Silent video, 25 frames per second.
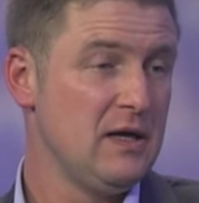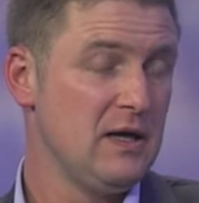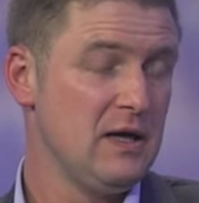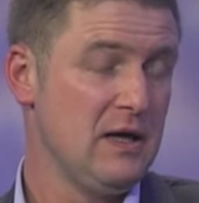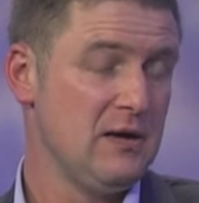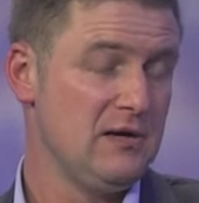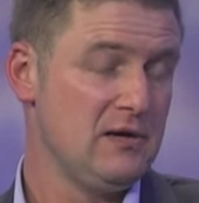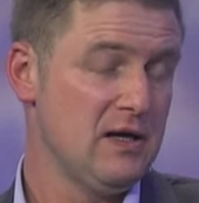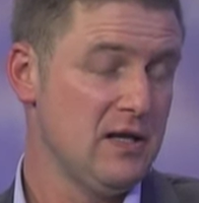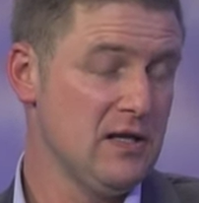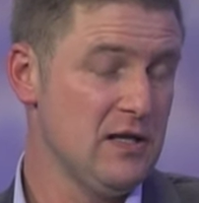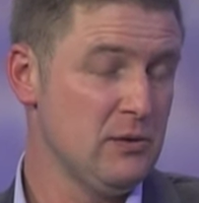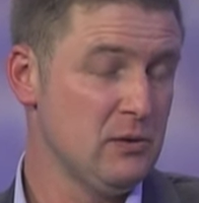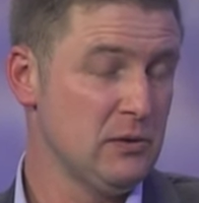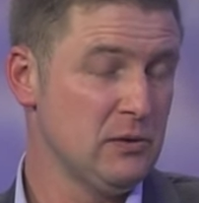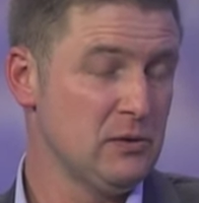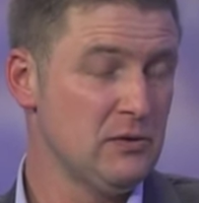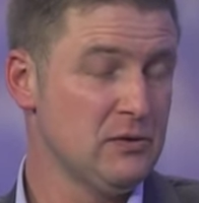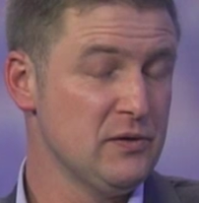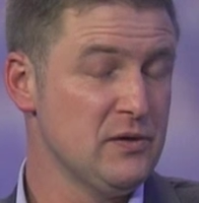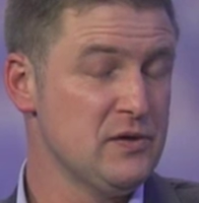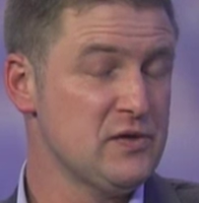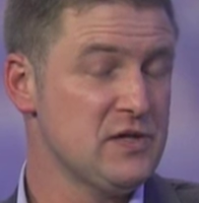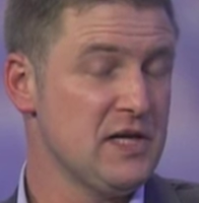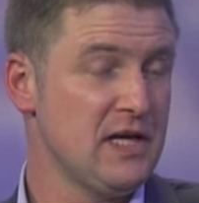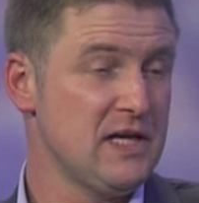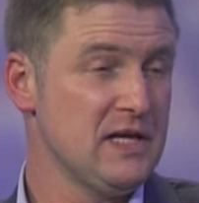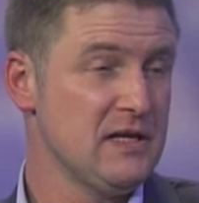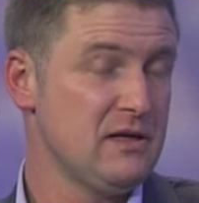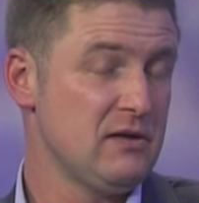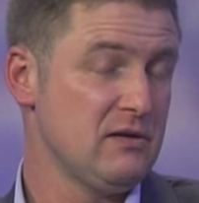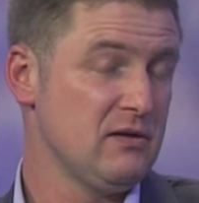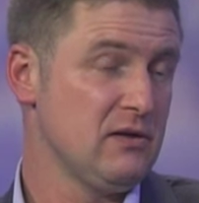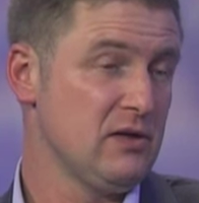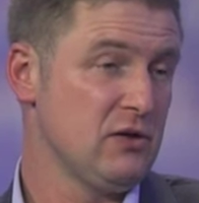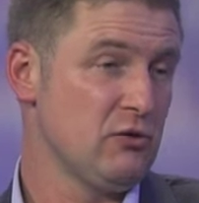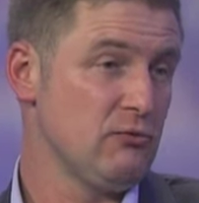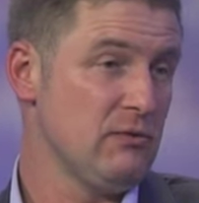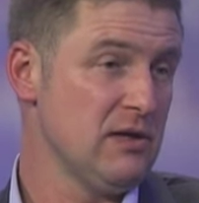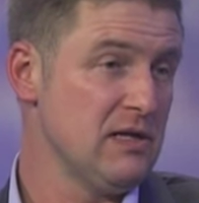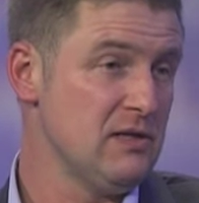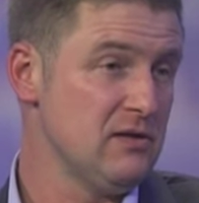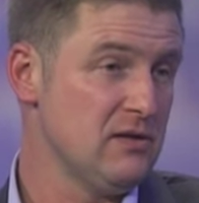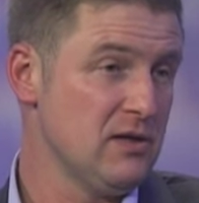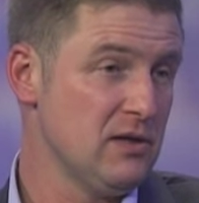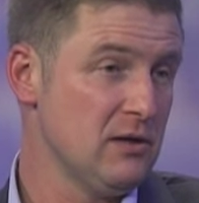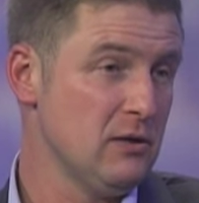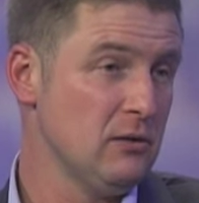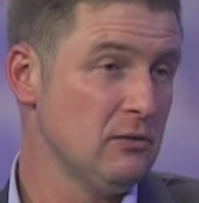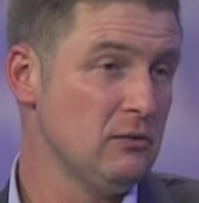and then you will undertake the Green
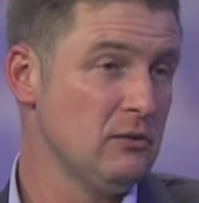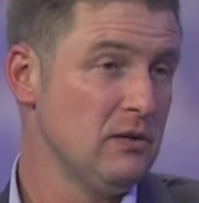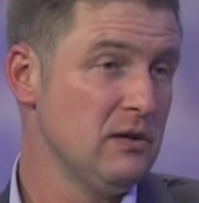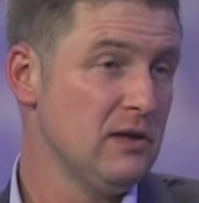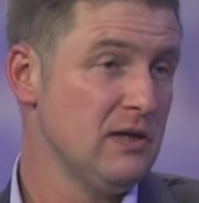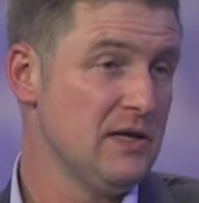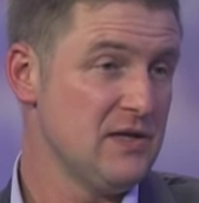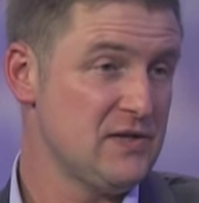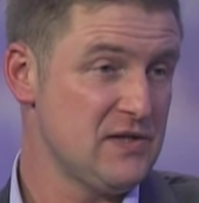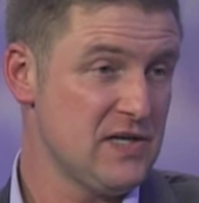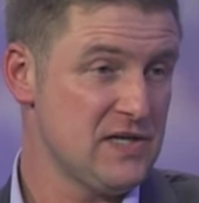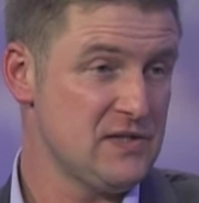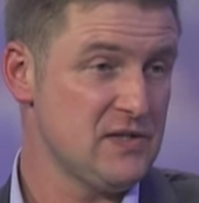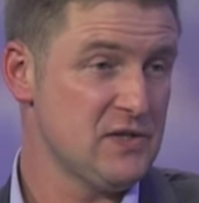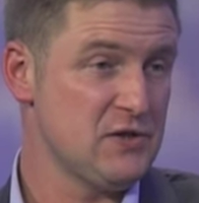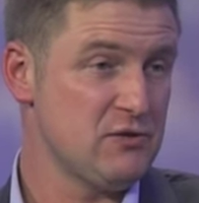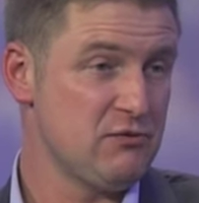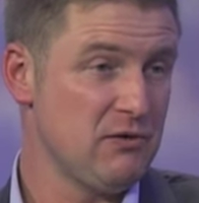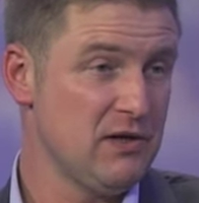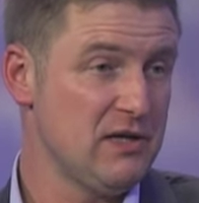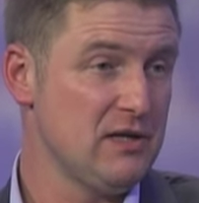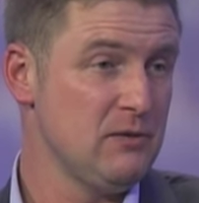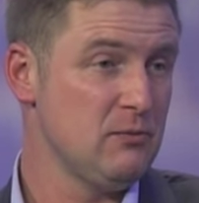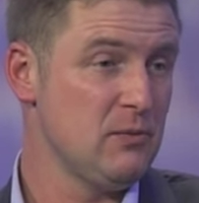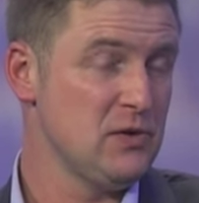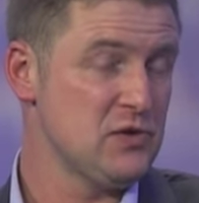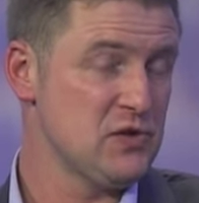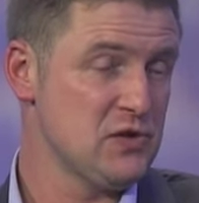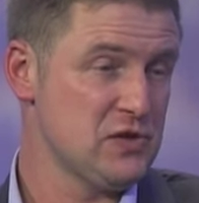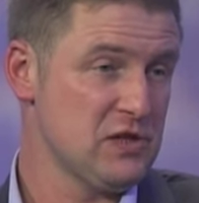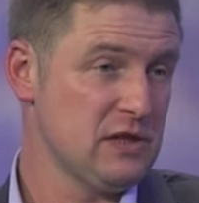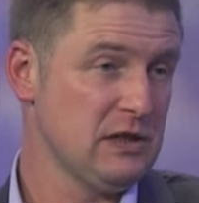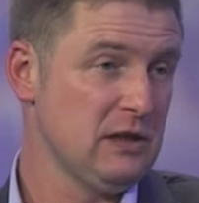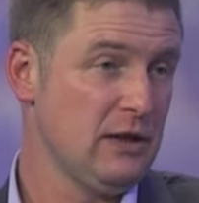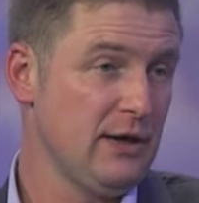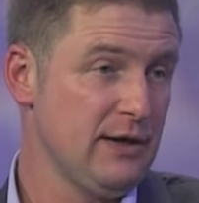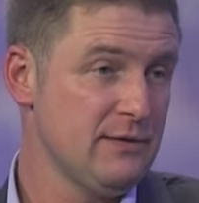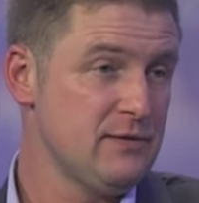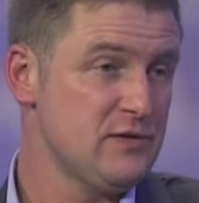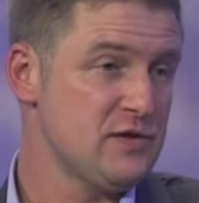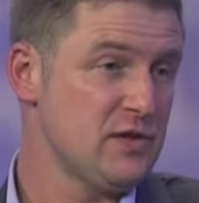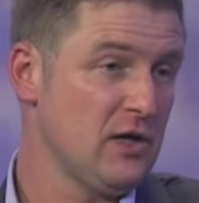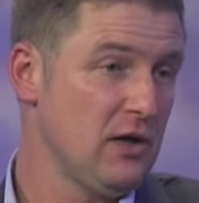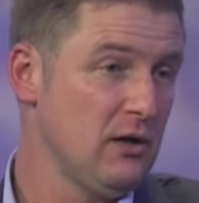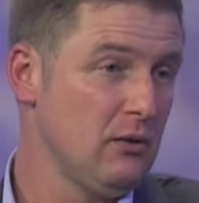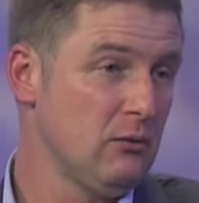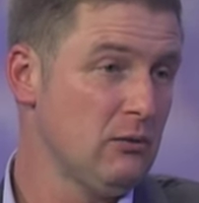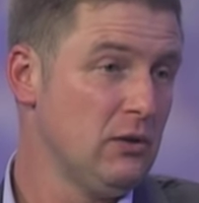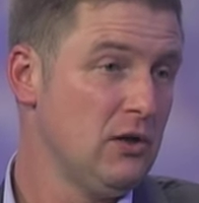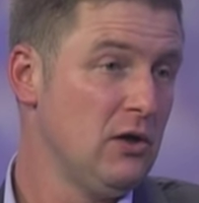Deal assessor training, which is a
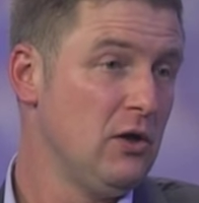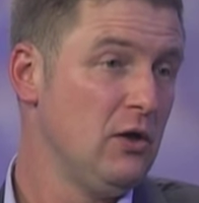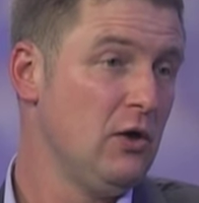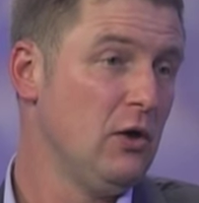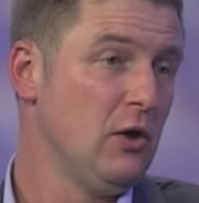lifestyle